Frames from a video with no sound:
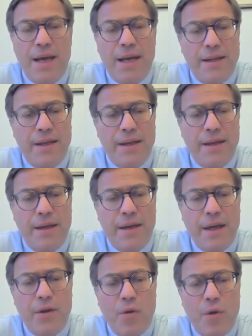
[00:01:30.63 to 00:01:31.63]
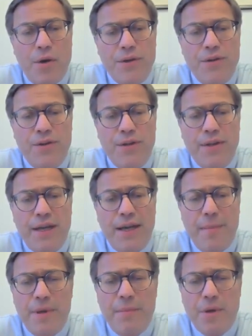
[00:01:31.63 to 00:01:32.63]
It ignores the
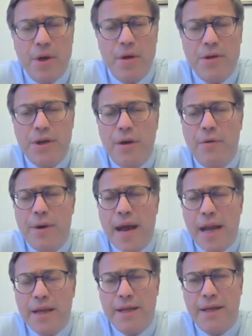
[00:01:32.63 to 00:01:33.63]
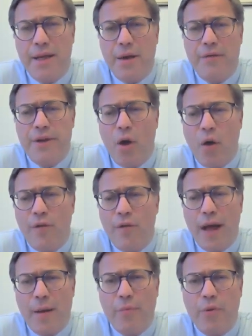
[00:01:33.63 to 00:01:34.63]
epidemiological reality of the
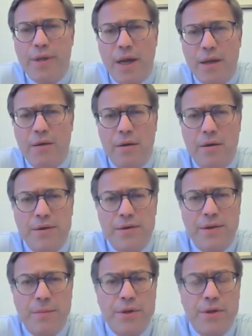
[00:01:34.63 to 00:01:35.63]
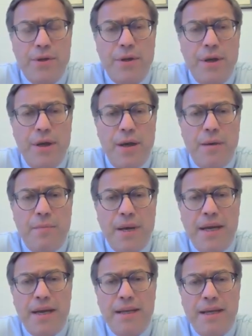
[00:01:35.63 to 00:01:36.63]
overlap with alcohol consumption,
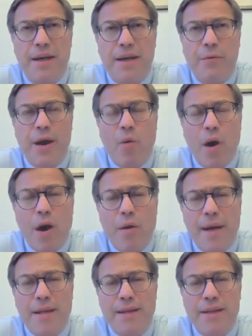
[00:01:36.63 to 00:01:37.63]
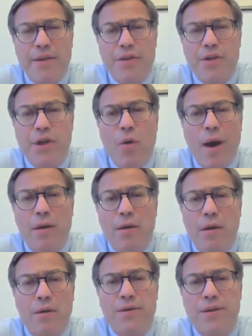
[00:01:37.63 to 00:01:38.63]
meaning the requirement that there is no
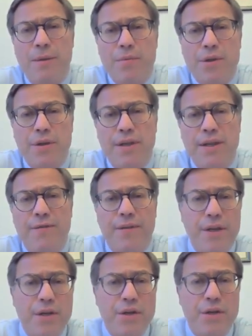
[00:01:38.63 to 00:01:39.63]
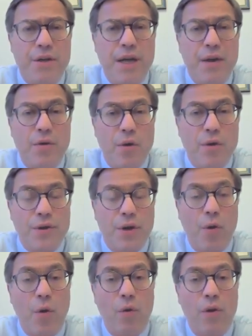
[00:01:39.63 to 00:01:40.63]
alcohol consumption in the definition ignores
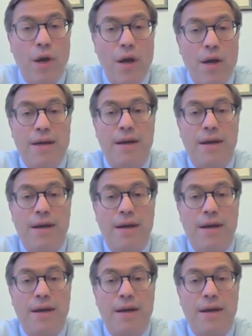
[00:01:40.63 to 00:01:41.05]
a whole